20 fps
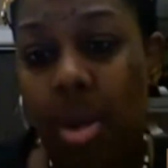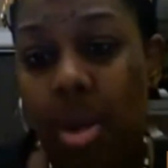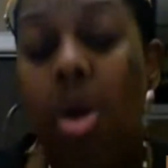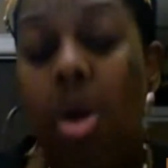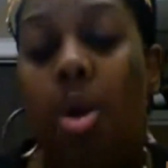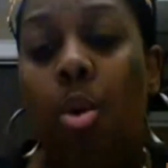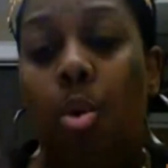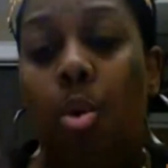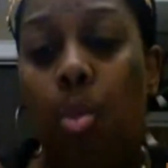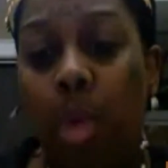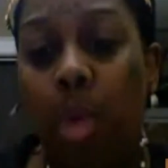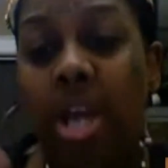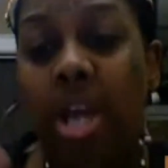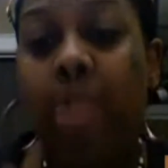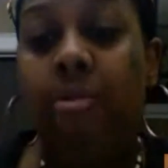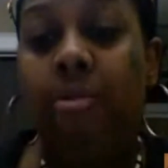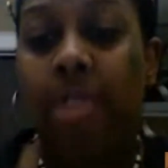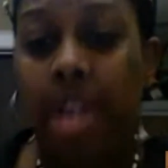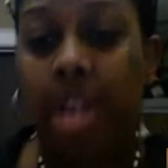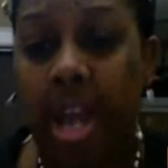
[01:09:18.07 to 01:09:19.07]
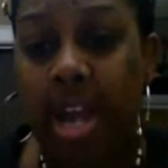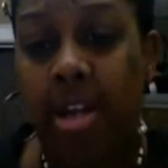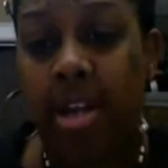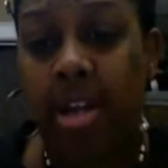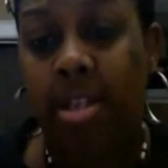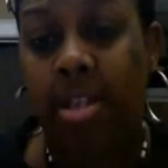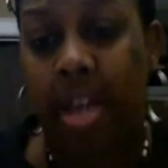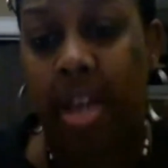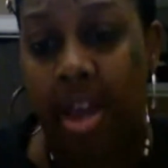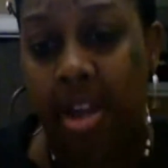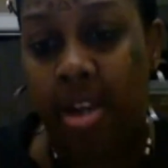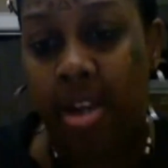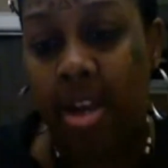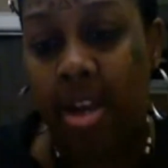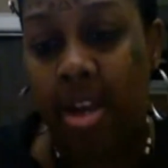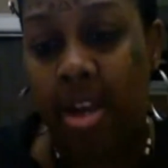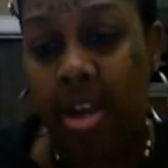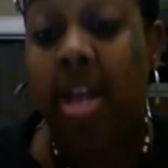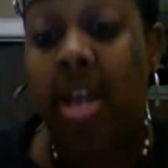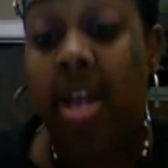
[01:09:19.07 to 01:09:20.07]
We created that.
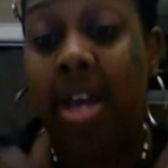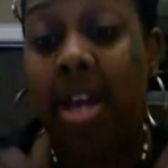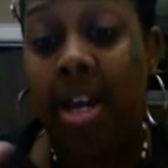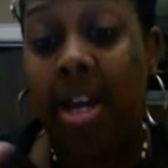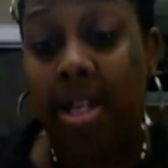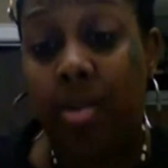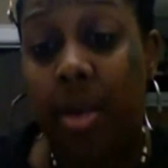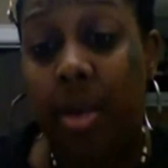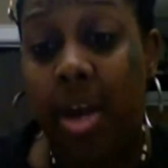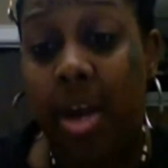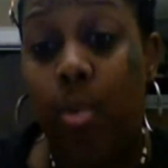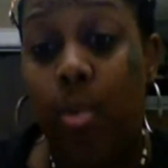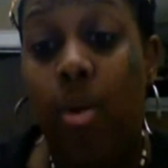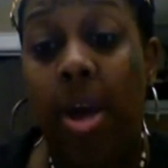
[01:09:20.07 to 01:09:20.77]
And guess what?